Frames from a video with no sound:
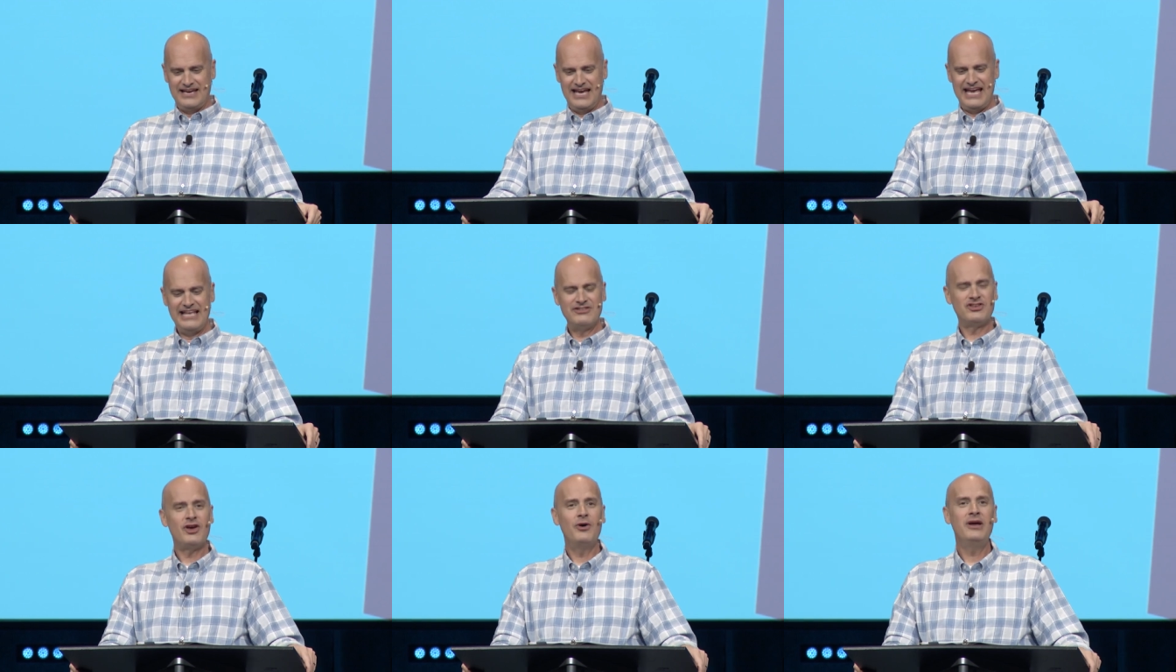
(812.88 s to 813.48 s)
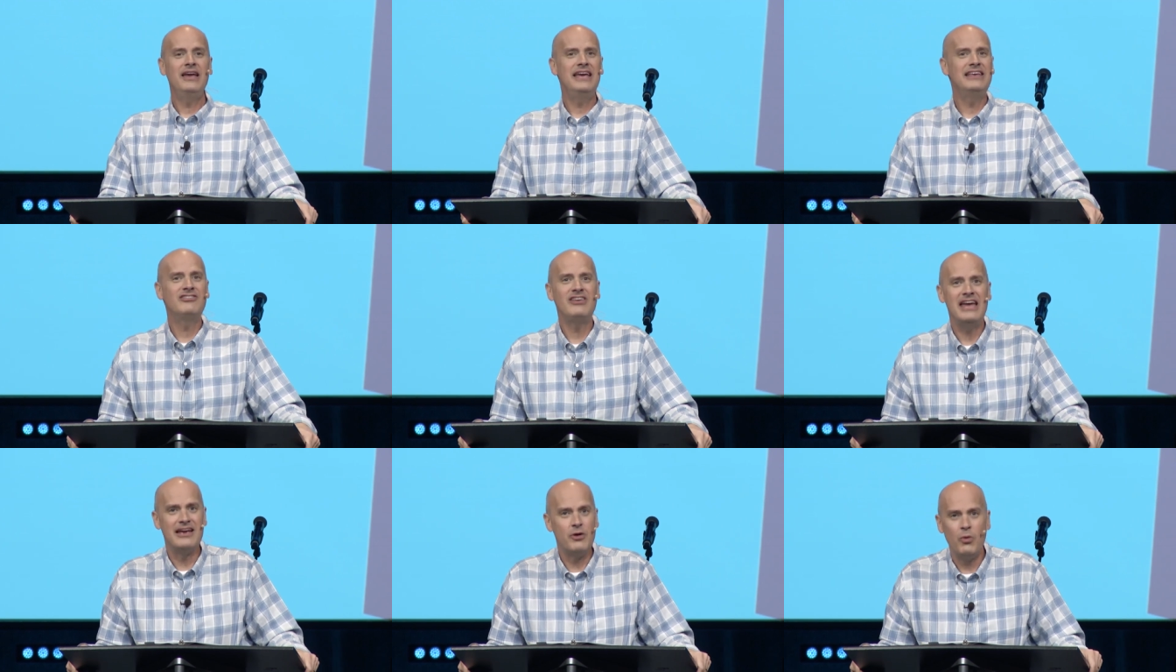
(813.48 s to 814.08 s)
And so he's
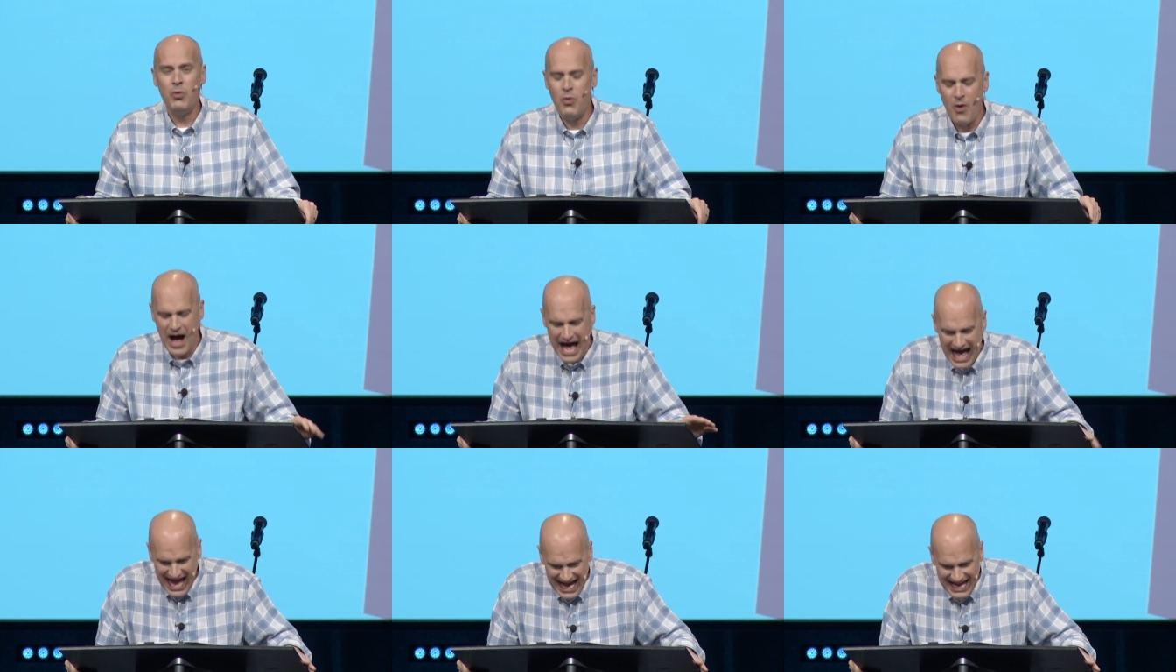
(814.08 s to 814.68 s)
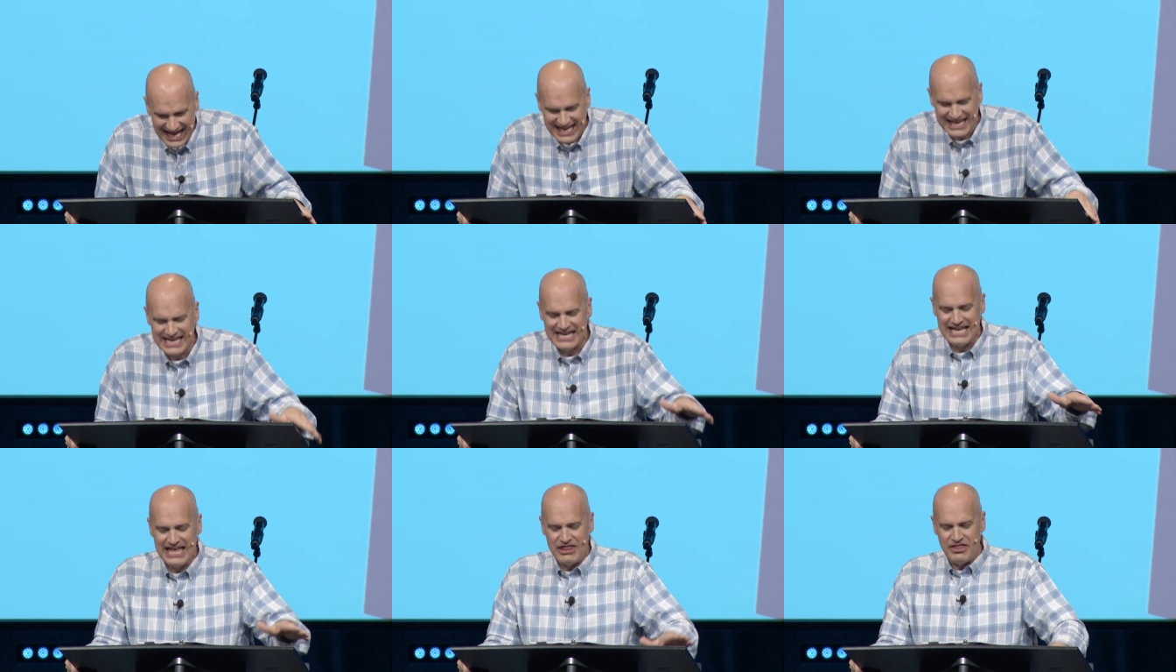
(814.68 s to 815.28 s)
saying, why
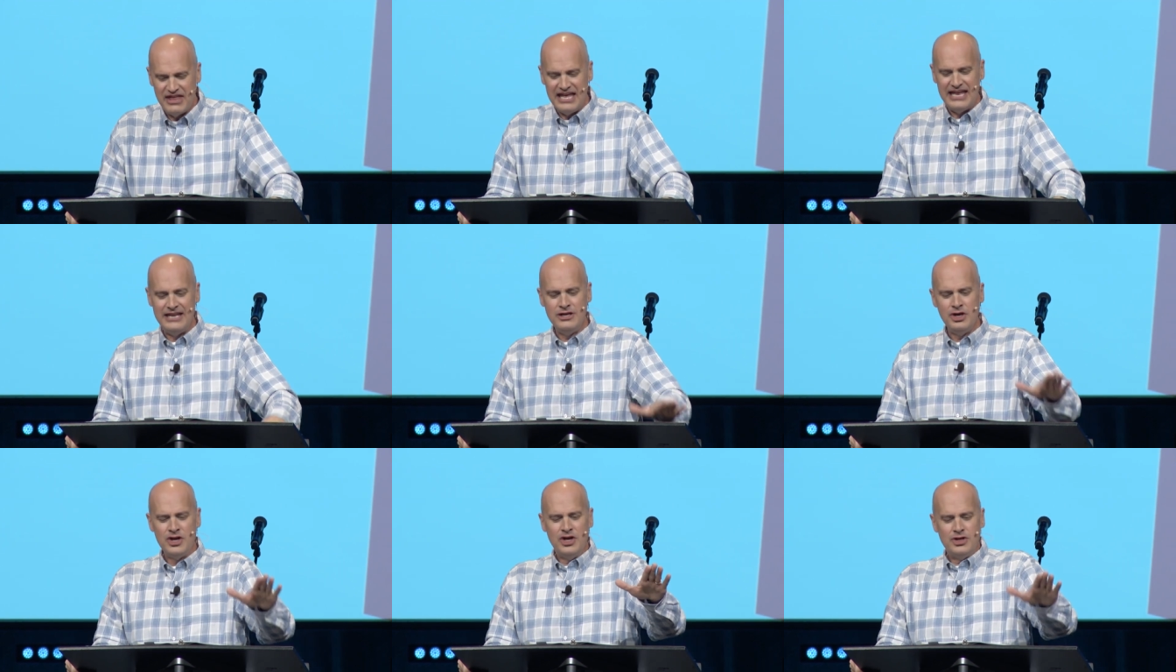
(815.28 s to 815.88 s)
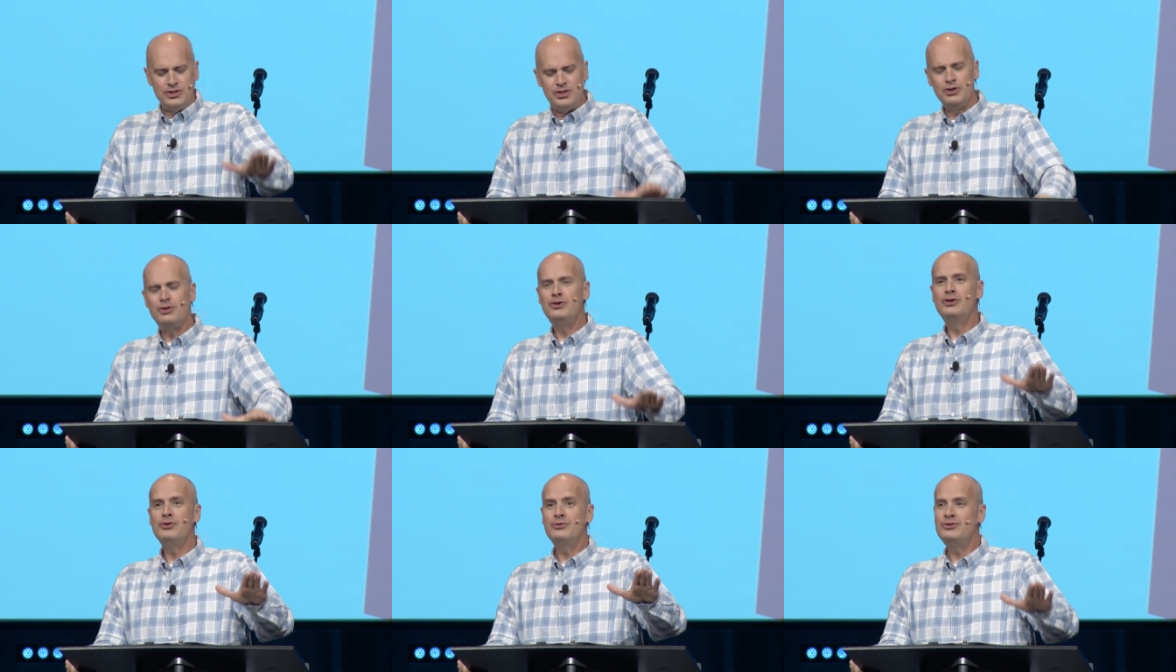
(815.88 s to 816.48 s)
then do
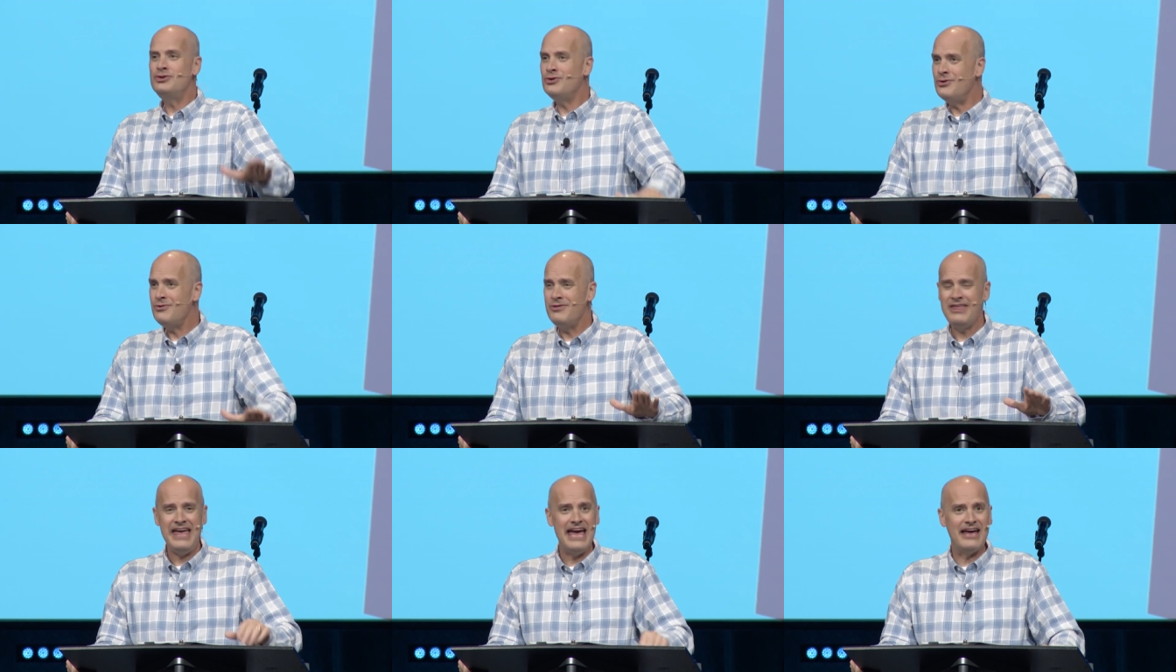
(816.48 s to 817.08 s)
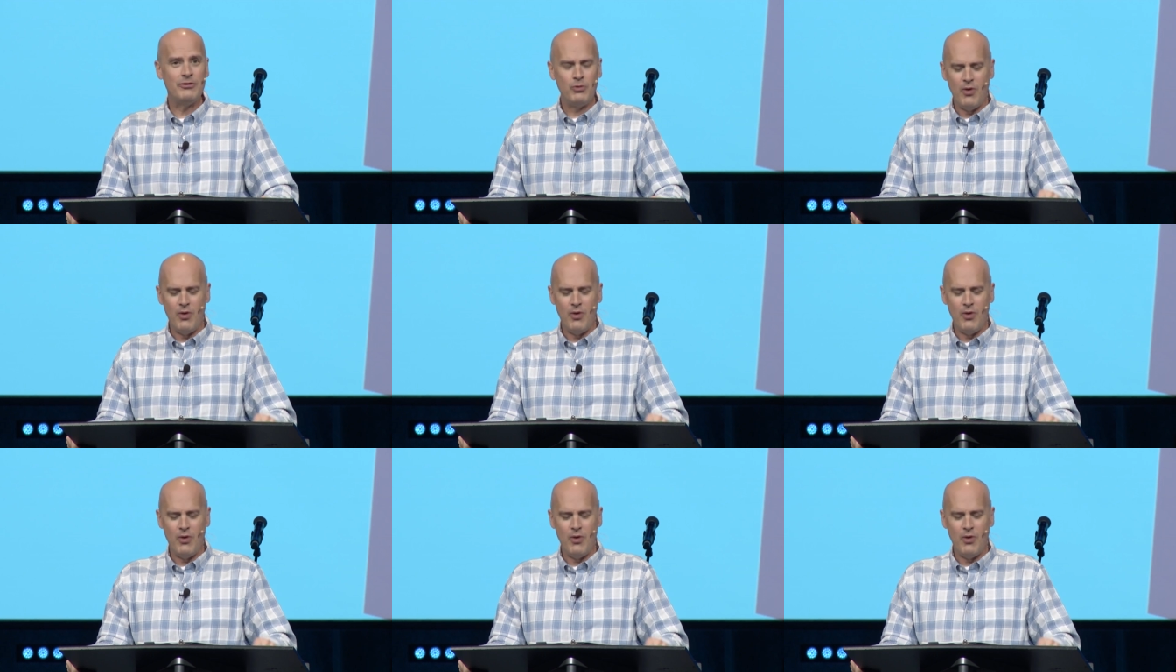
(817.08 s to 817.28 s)
you do that?